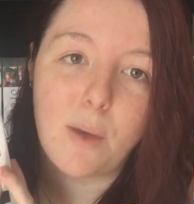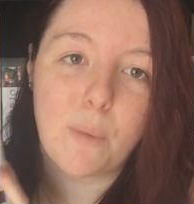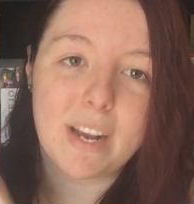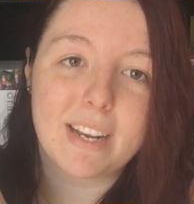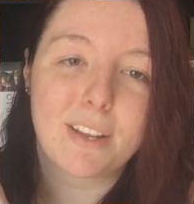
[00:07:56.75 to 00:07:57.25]
I
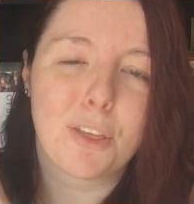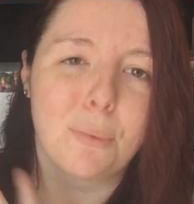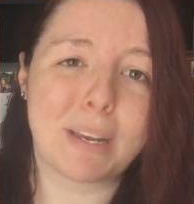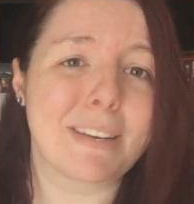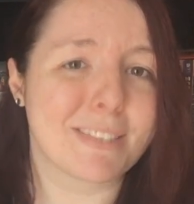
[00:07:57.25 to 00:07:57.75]
waited
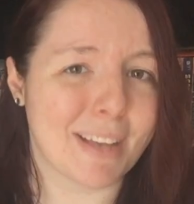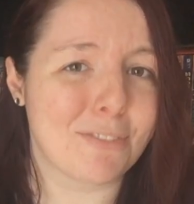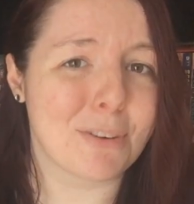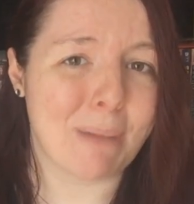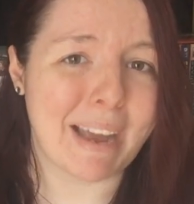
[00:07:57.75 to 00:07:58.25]
three years
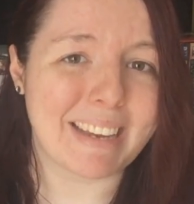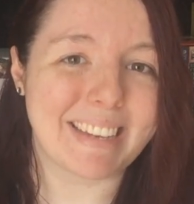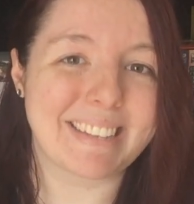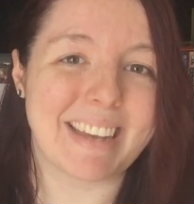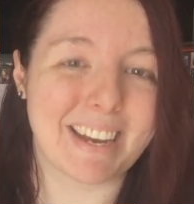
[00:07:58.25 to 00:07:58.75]
after buying
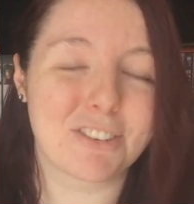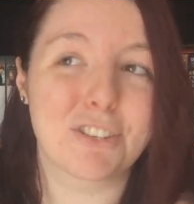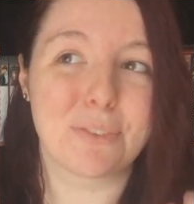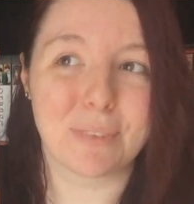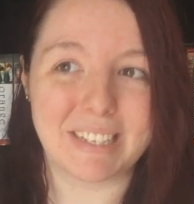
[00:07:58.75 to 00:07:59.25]
it to
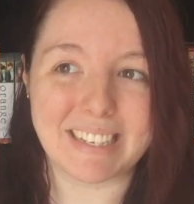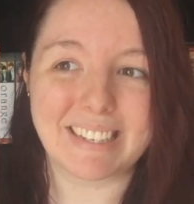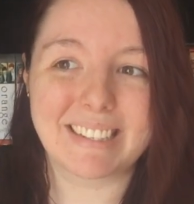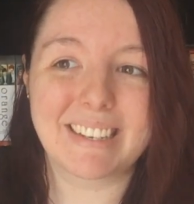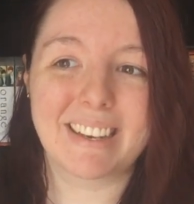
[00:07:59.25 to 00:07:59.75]
actually read
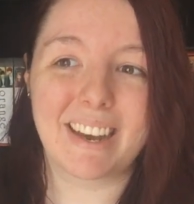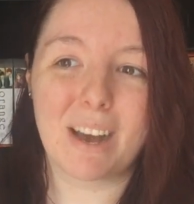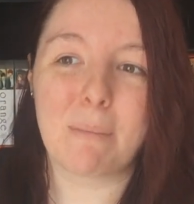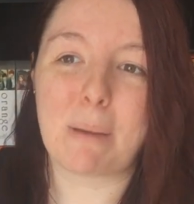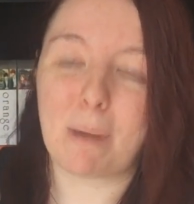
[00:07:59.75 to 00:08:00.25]
it.
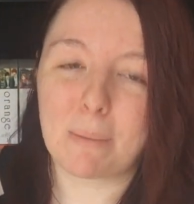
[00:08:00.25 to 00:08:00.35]
Um, I